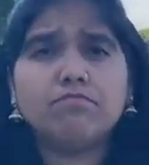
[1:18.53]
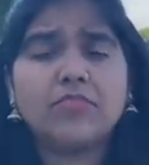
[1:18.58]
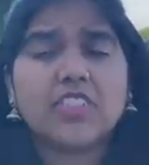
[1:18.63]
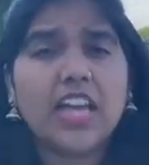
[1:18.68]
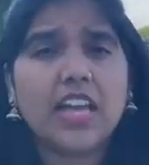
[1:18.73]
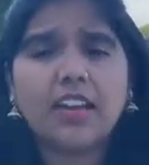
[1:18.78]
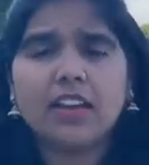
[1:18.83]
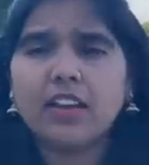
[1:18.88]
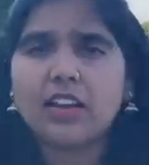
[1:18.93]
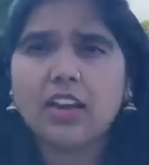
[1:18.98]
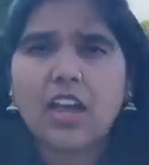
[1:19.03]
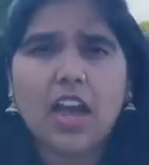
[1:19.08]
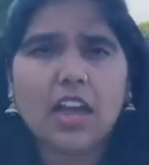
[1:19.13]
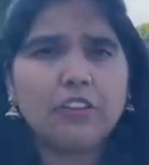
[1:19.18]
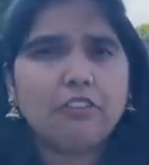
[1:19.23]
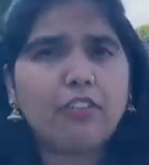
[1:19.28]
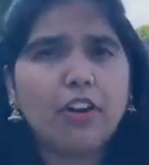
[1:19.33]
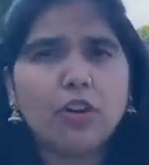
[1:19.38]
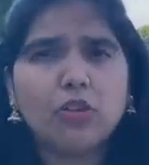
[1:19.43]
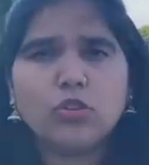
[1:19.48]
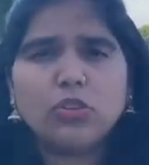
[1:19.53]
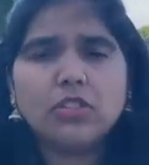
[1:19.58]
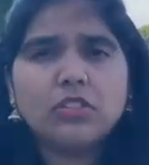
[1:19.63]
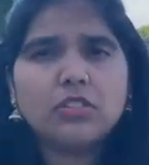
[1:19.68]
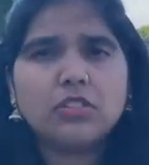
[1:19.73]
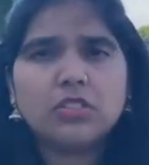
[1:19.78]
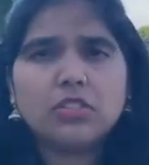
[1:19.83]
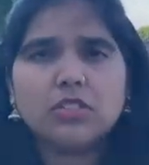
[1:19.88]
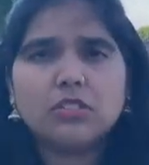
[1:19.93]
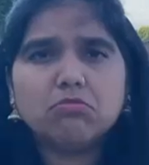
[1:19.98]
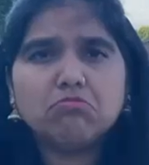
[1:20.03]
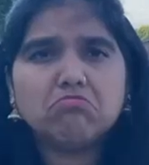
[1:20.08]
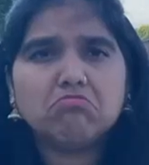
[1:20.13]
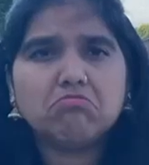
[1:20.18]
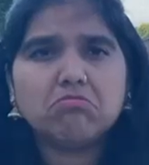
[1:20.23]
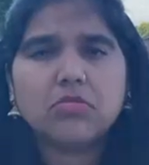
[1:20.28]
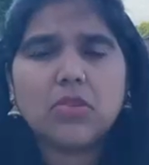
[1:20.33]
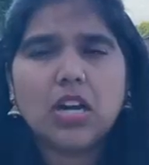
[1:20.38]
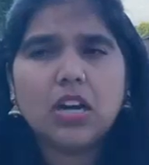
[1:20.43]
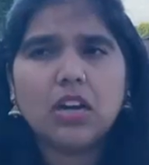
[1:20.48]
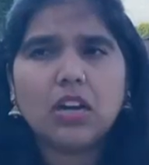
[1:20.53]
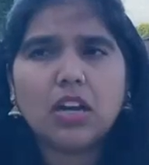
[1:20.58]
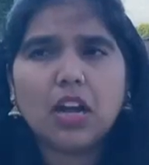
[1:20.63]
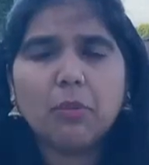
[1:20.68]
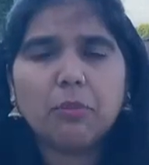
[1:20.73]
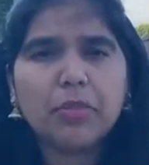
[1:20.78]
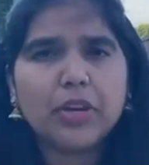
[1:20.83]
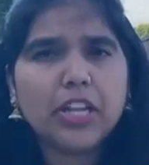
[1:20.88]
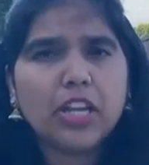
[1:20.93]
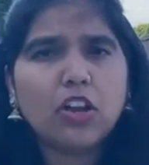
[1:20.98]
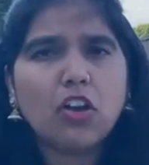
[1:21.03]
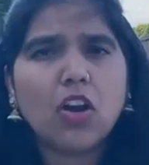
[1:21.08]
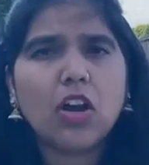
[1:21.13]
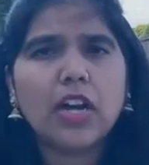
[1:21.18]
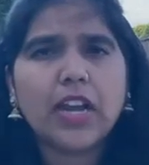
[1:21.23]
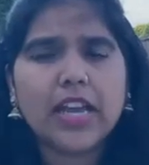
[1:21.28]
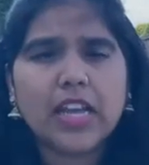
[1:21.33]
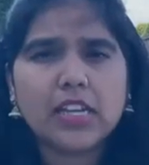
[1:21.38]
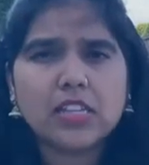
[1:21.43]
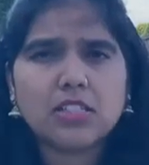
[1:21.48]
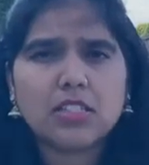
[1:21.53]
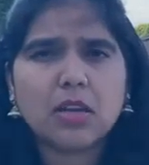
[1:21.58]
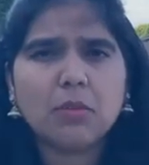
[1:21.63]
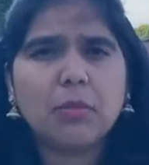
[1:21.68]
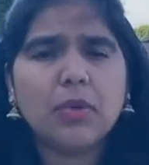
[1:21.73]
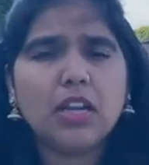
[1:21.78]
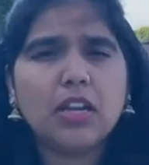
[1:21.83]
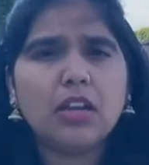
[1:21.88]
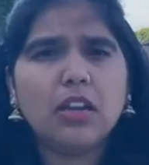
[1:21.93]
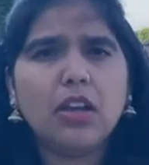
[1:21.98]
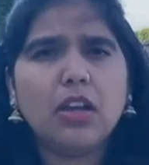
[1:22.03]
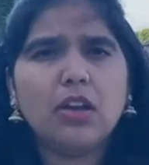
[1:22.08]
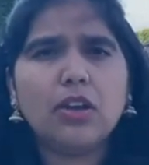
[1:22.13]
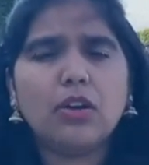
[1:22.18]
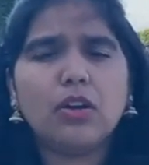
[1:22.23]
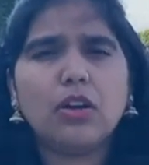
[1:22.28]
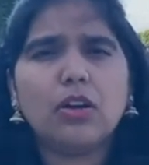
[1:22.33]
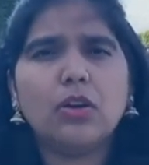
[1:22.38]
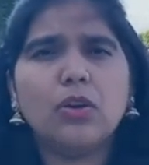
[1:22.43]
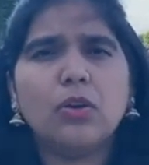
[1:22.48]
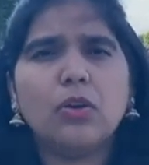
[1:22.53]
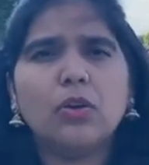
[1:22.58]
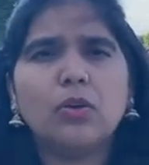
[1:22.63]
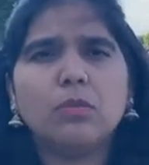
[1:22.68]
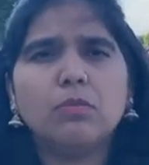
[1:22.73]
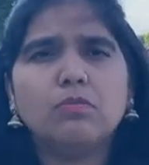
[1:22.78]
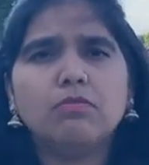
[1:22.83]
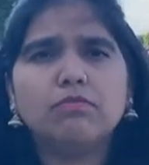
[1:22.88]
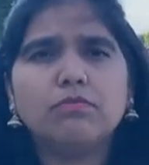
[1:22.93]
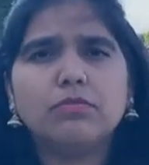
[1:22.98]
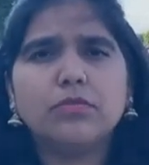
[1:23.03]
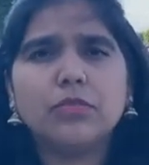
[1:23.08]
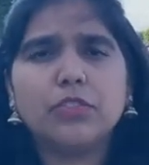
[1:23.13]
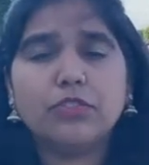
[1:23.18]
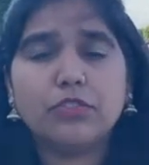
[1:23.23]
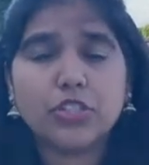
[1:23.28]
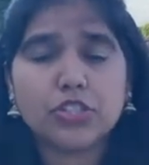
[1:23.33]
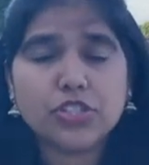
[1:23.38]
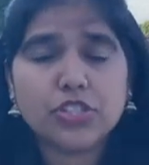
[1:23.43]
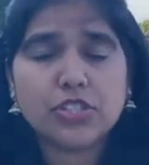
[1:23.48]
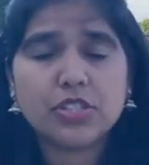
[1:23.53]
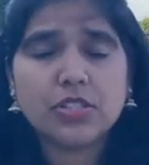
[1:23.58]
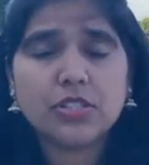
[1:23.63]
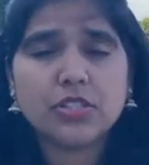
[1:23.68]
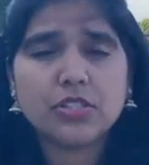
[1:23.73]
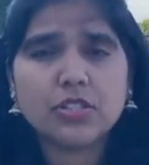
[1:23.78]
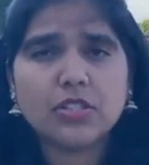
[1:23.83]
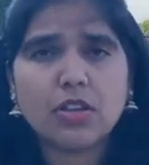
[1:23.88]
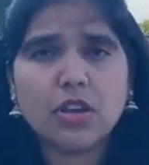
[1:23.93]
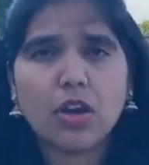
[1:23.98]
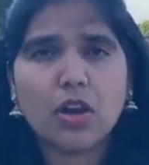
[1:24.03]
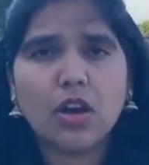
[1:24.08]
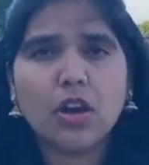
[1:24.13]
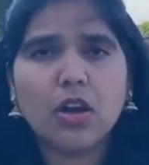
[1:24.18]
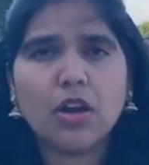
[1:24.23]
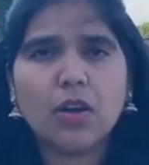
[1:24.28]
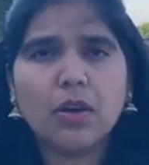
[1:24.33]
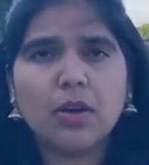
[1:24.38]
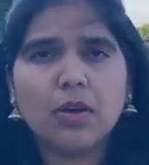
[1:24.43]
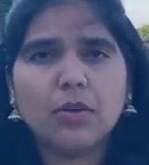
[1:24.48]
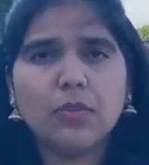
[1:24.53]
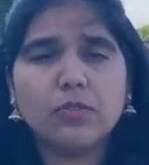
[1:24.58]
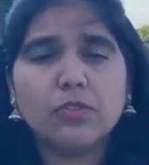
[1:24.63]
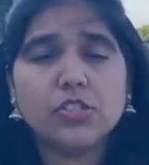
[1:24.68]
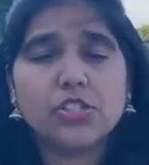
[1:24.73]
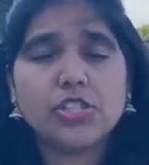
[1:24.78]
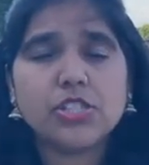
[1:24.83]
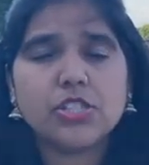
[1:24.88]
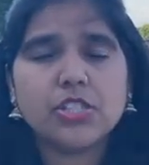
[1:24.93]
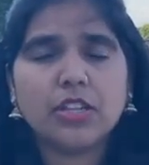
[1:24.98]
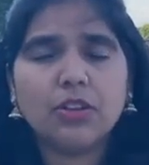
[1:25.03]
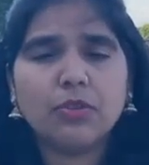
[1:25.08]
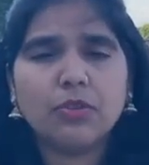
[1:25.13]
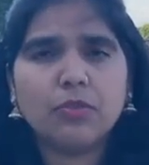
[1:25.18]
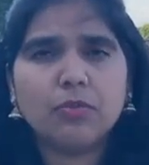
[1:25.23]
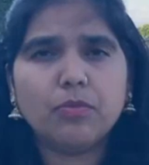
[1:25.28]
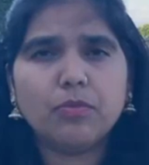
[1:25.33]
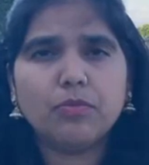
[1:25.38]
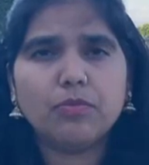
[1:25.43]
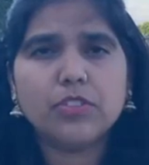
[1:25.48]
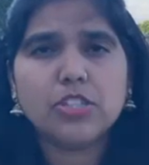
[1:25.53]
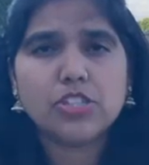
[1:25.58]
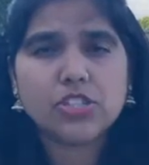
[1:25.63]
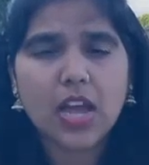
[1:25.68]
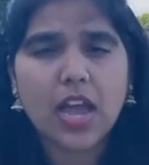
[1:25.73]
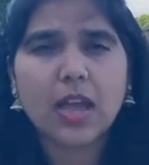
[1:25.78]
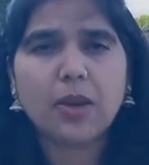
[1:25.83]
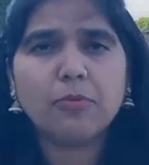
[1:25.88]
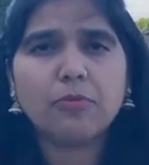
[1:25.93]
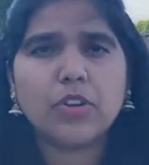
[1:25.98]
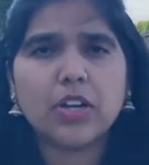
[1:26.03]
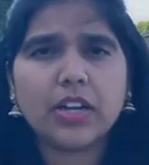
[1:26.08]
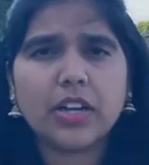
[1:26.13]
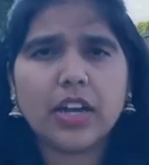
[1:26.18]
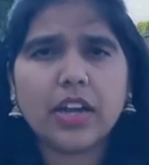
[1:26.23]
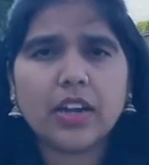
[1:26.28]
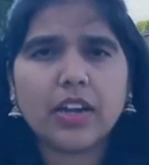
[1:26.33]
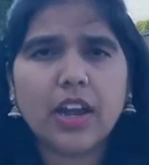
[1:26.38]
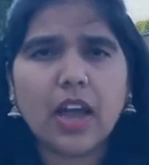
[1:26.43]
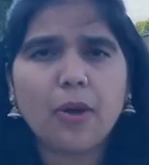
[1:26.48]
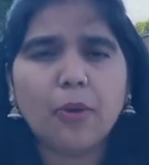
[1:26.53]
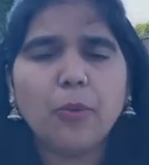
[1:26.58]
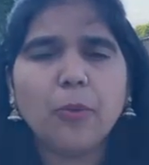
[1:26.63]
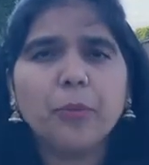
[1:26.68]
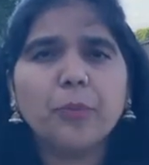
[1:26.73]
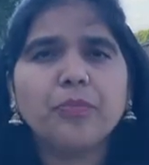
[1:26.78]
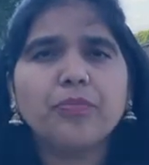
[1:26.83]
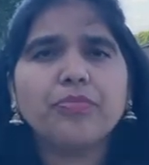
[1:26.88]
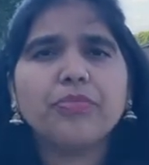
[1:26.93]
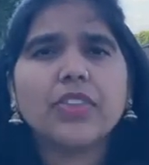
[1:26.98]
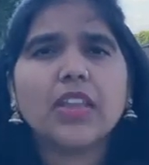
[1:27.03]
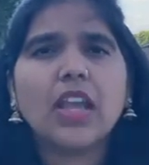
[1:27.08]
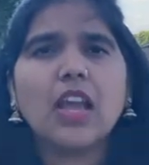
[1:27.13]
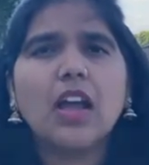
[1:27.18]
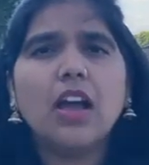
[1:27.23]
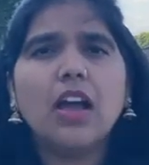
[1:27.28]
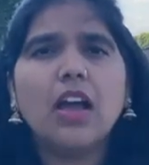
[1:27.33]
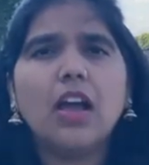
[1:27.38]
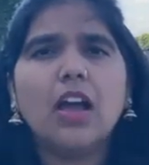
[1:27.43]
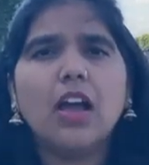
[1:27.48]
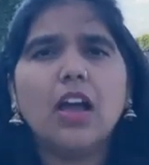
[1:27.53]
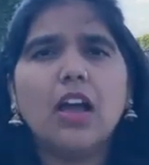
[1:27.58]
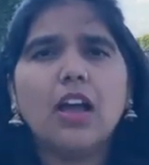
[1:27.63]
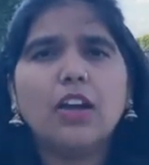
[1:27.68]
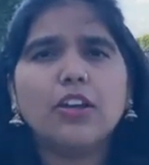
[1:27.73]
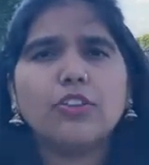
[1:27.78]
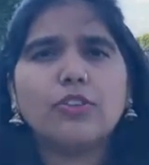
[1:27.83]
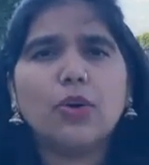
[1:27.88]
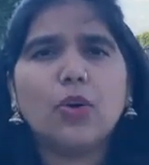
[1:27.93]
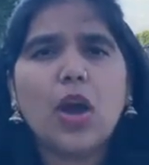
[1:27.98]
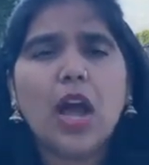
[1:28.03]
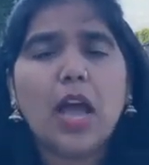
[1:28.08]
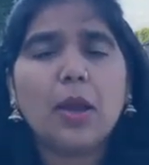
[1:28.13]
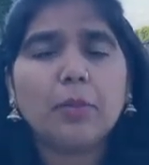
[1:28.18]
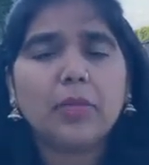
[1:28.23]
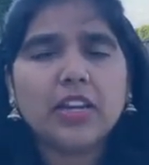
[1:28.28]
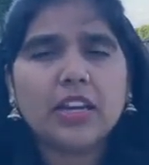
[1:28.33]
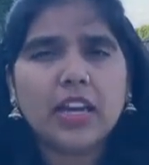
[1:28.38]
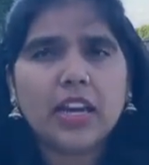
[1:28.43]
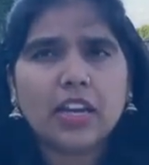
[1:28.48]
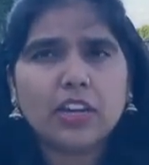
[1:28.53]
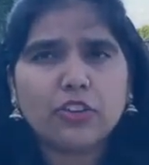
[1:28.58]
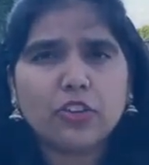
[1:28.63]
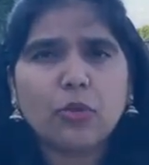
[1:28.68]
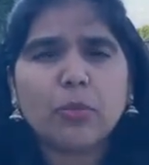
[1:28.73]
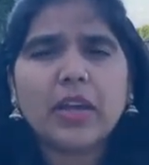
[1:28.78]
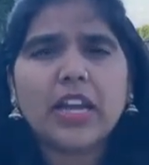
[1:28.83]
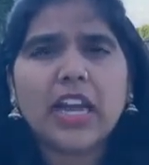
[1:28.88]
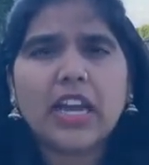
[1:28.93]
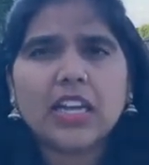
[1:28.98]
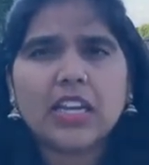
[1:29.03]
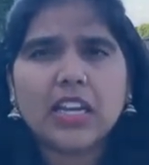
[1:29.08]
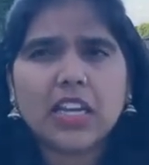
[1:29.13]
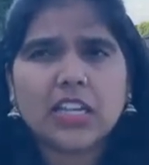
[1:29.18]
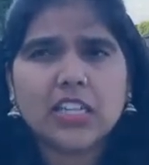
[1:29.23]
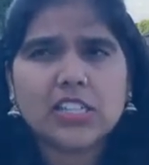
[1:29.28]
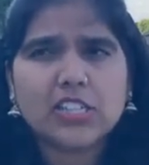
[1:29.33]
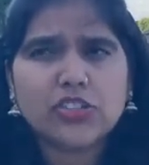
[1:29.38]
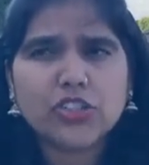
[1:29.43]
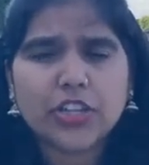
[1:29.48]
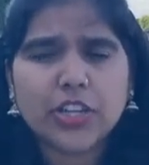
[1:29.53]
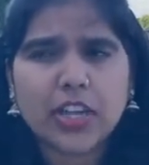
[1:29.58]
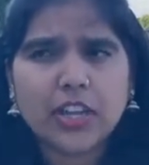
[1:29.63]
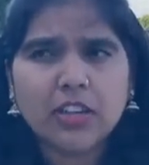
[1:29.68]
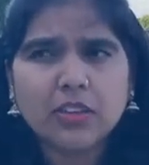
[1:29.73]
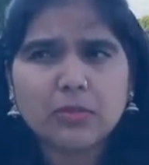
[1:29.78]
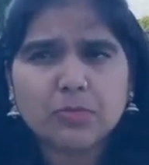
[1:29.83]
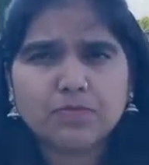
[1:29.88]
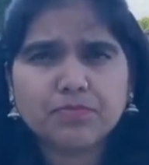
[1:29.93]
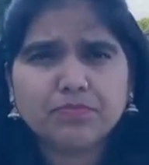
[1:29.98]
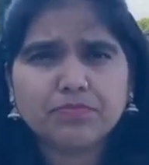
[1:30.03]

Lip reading: Then I found a company called ASML, which I am working now. So I am an electromechanical engineer.